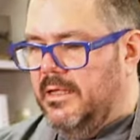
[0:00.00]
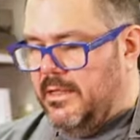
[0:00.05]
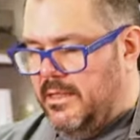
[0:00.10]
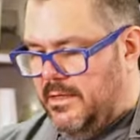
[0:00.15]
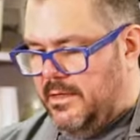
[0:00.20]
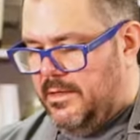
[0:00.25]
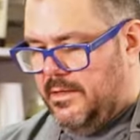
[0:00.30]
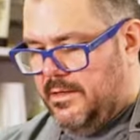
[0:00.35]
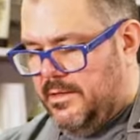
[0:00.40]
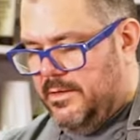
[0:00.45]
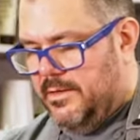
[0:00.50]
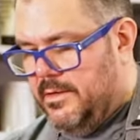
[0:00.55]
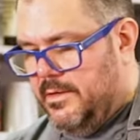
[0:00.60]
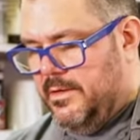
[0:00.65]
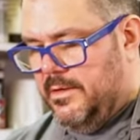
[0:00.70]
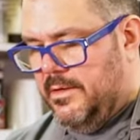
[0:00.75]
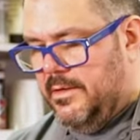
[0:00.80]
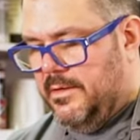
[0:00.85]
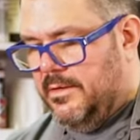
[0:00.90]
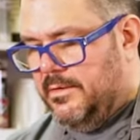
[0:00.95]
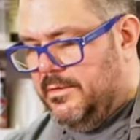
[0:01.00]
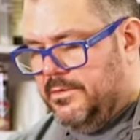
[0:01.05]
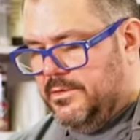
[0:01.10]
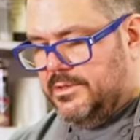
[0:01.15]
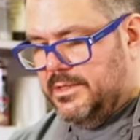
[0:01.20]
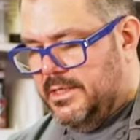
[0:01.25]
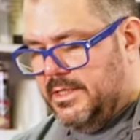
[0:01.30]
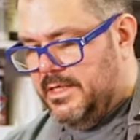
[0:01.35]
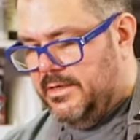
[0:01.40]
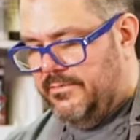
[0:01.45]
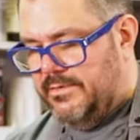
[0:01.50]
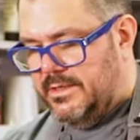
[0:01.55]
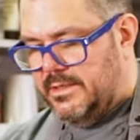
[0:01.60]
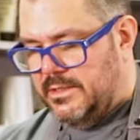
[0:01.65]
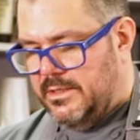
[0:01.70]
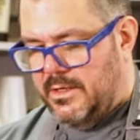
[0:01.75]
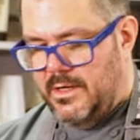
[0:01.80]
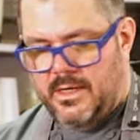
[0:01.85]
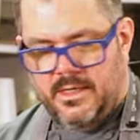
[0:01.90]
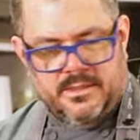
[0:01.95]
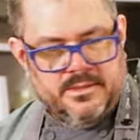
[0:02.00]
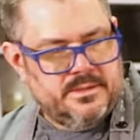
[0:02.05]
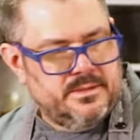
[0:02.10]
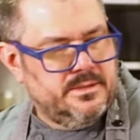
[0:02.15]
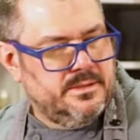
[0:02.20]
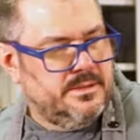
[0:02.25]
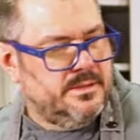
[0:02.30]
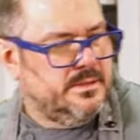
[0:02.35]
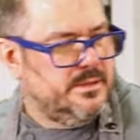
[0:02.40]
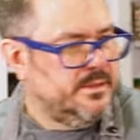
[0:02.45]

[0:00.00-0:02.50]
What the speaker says: I'm just gonna give it a toss.